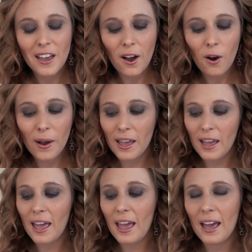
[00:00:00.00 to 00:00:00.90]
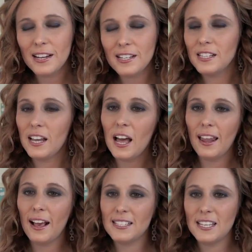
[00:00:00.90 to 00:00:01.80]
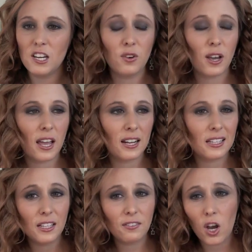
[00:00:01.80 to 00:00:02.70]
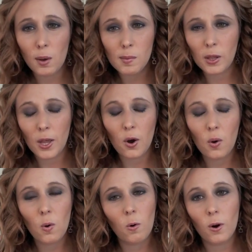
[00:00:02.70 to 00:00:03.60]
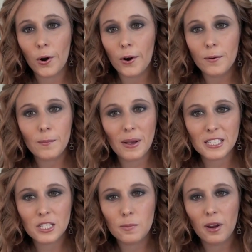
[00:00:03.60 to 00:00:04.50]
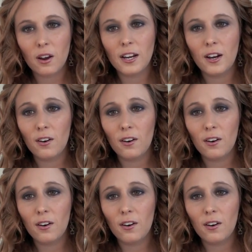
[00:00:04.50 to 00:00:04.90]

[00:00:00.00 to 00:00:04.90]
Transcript: Okay, and yeah, like I said, you can leave a comment below or message me on here